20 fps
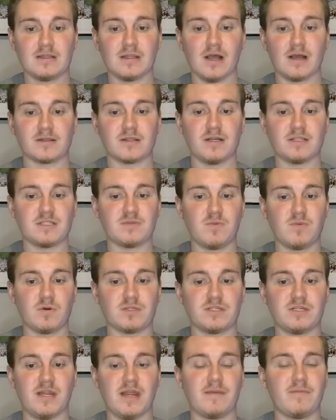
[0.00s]
Locked On
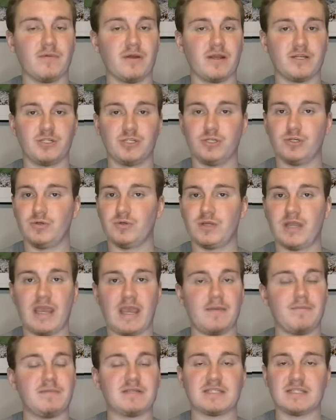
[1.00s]
Sports Today brings you
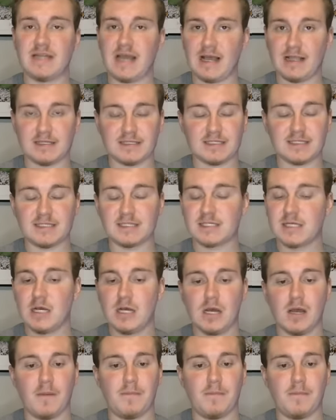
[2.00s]
can't miss analysis,